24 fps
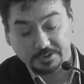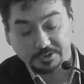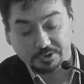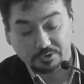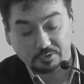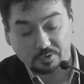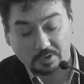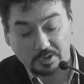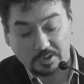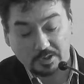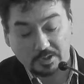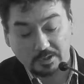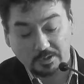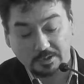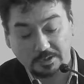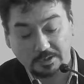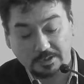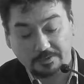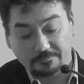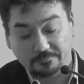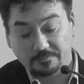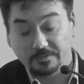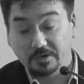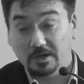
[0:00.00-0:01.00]
a strong,
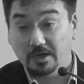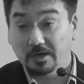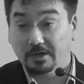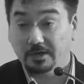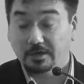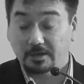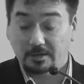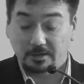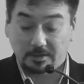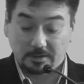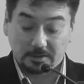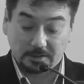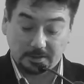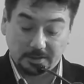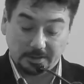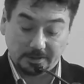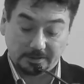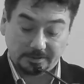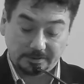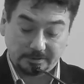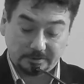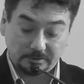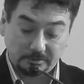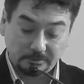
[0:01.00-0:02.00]
if not
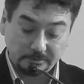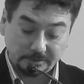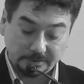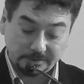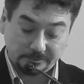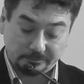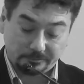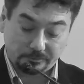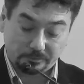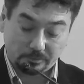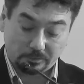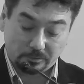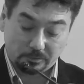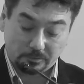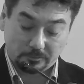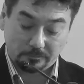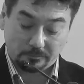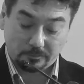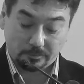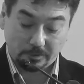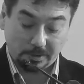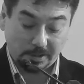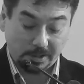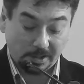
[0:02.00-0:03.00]
exclusive role
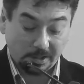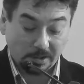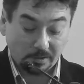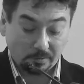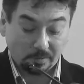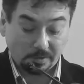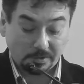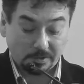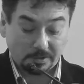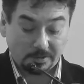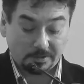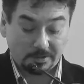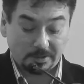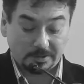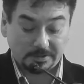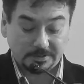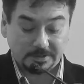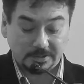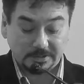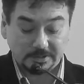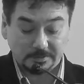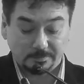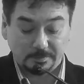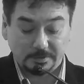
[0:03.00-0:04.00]
for Inuit in the
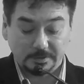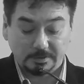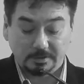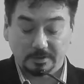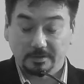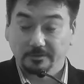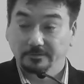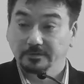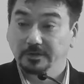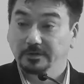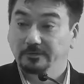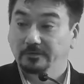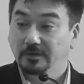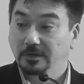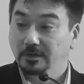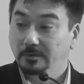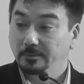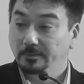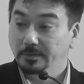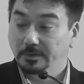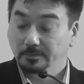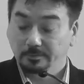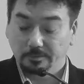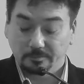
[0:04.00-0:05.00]
assessment of
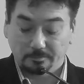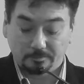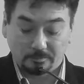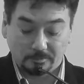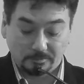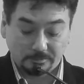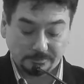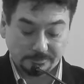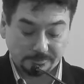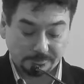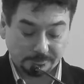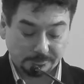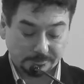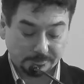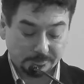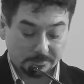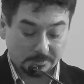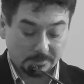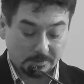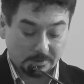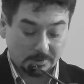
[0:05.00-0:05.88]
development proposals.